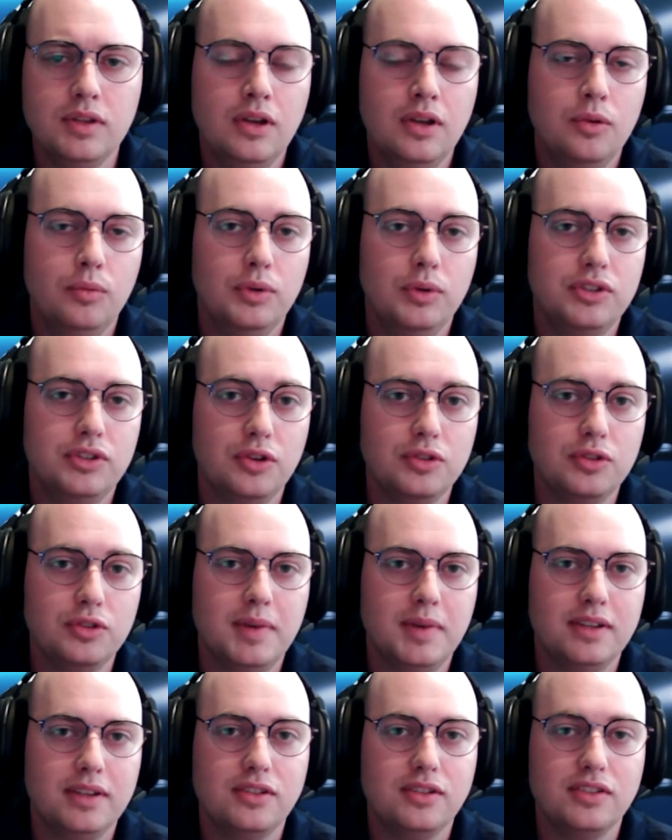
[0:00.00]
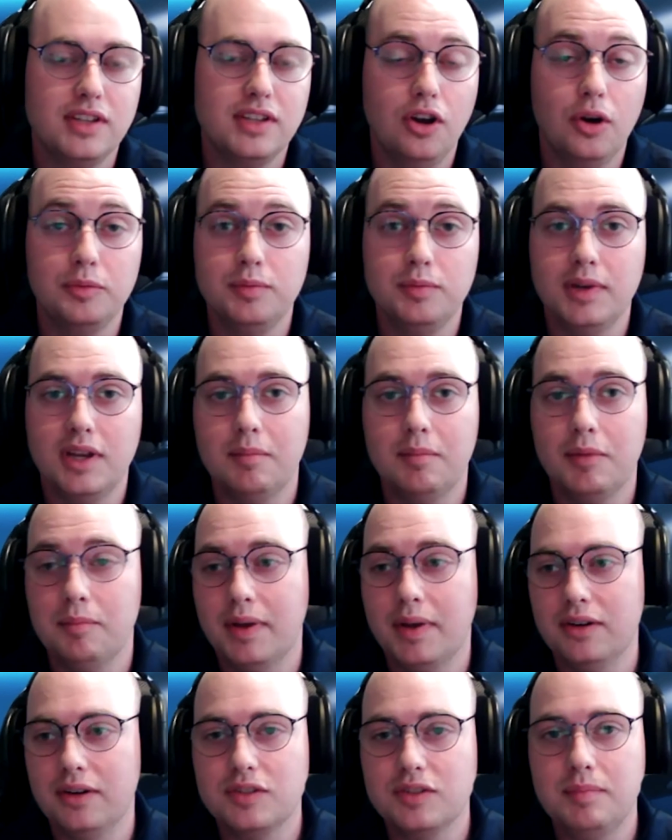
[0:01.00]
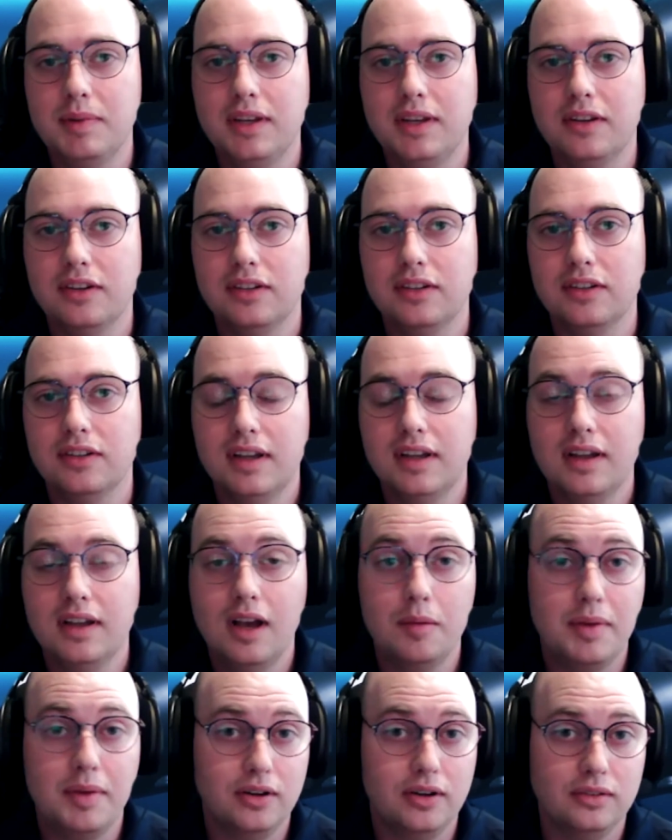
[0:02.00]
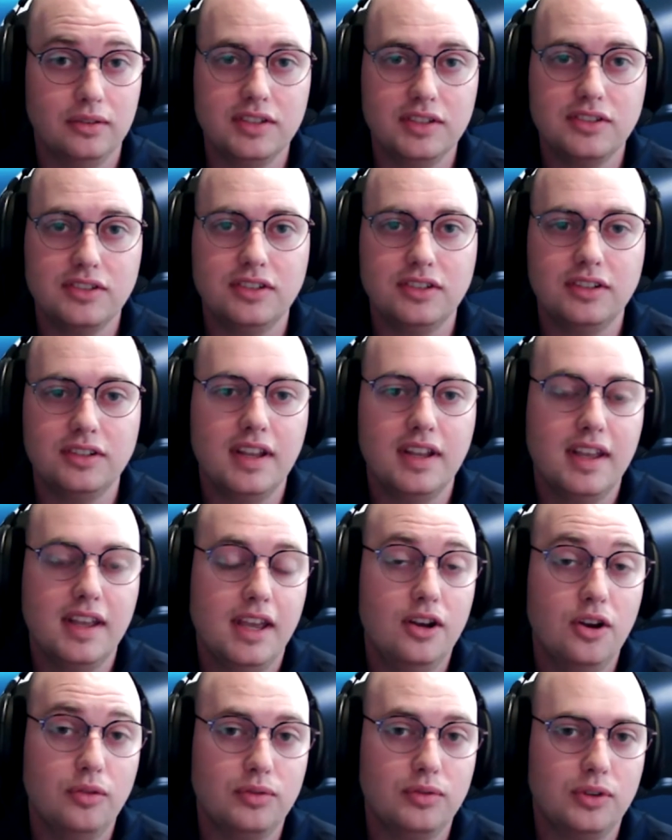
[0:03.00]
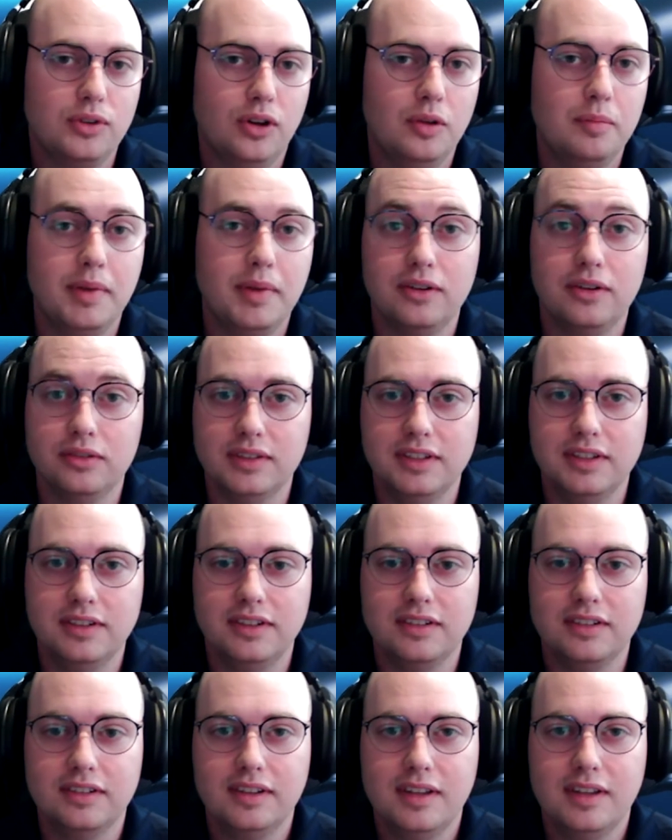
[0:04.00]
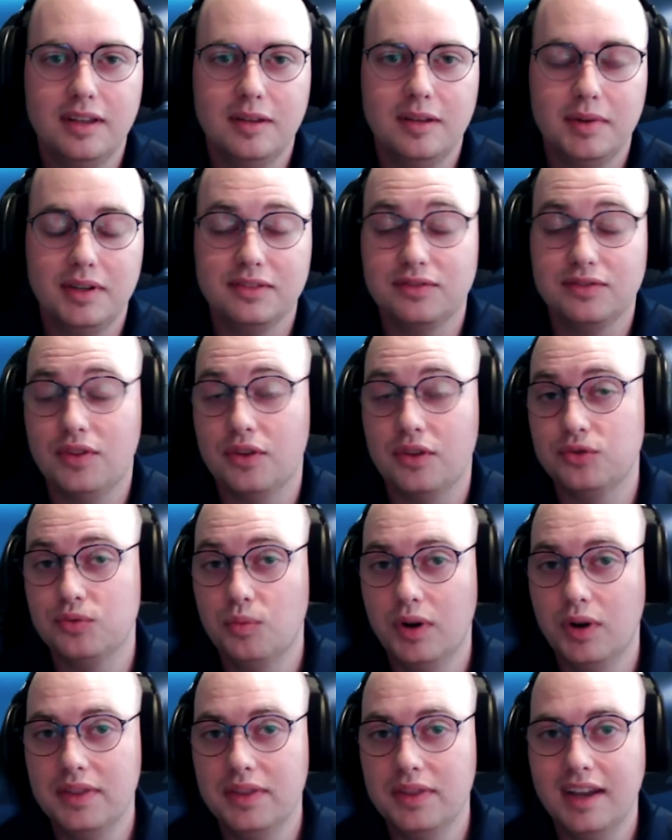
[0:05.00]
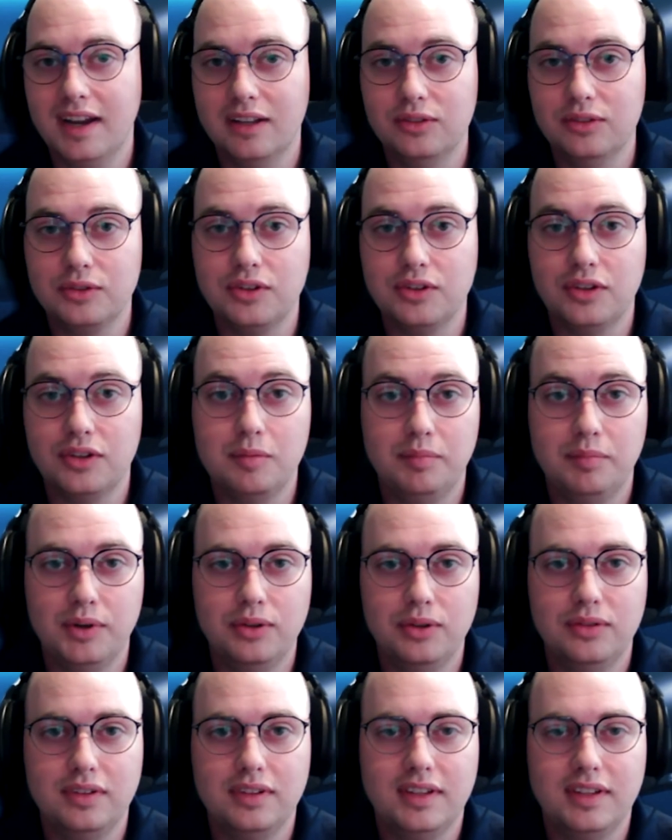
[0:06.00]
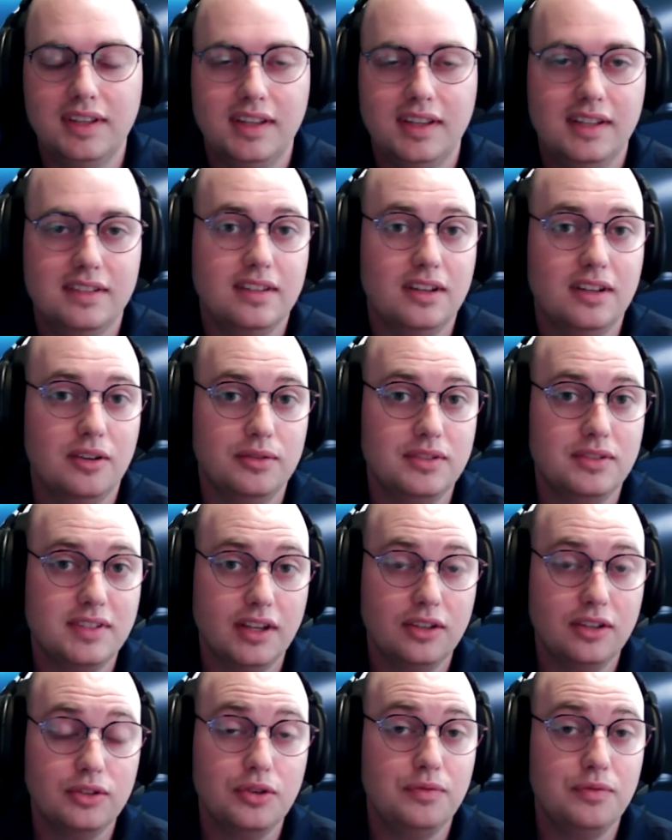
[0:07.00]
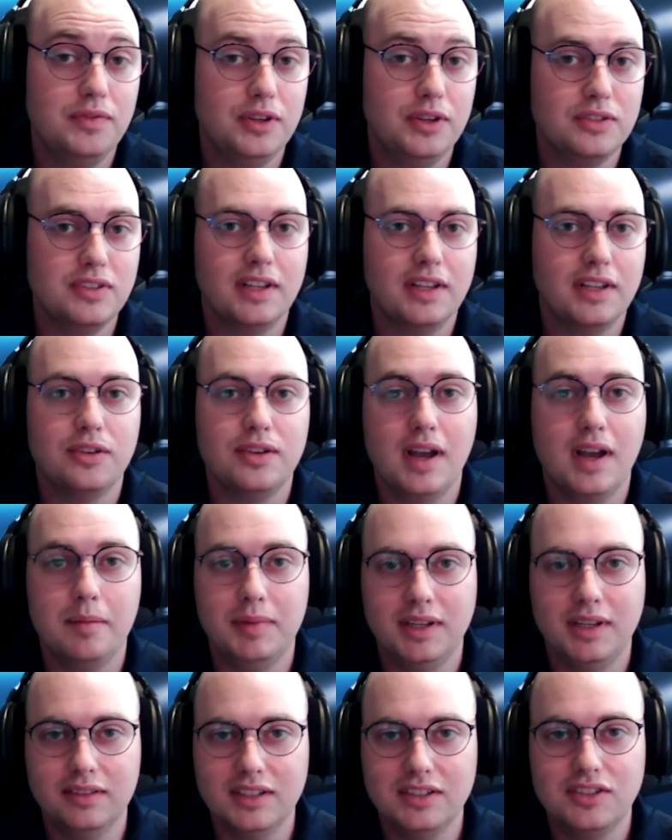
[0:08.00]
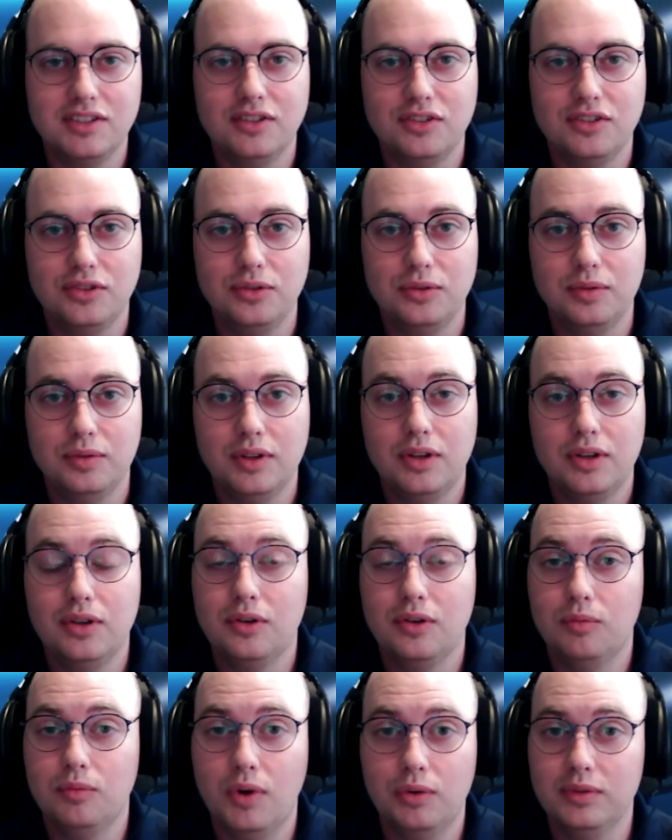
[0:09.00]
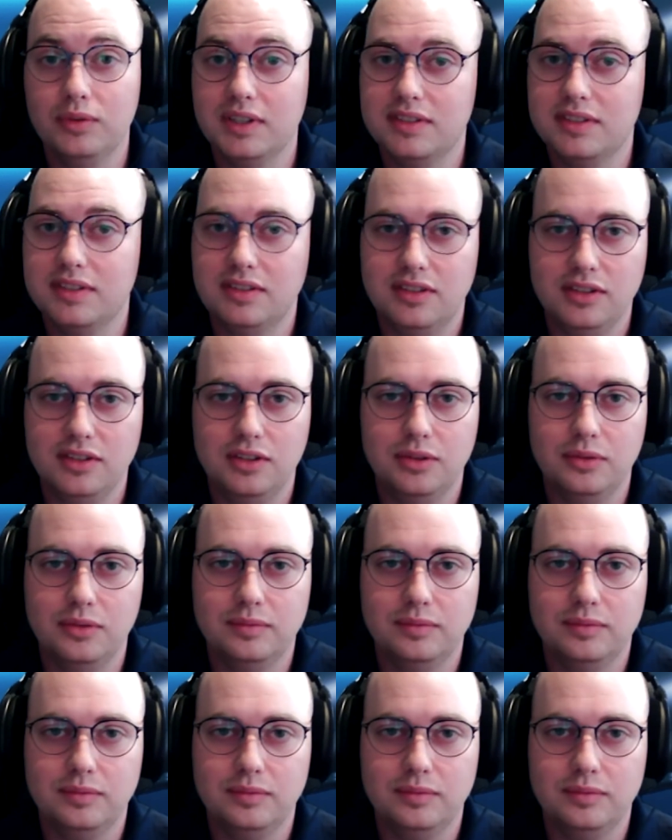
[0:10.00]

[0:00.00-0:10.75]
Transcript: With Toastmasters, I hope to become a better speaker, a better listener, and overall a better leader. Because if there's one thing I learned on a boat, it's that a sailor who feels like they're not being listened to won't listen to you.